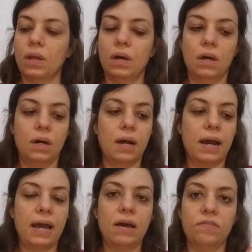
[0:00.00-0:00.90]

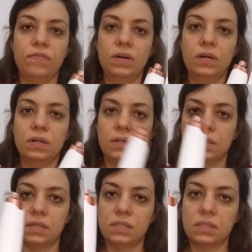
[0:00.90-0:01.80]
I have
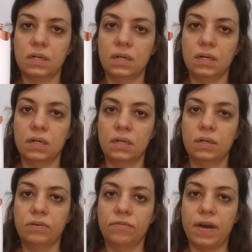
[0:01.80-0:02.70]
this
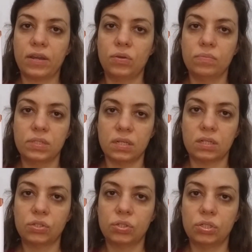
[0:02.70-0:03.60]
vacuum
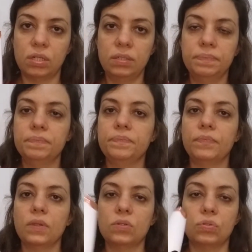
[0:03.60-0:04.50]
suction
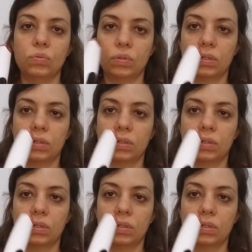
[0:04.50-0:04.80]
to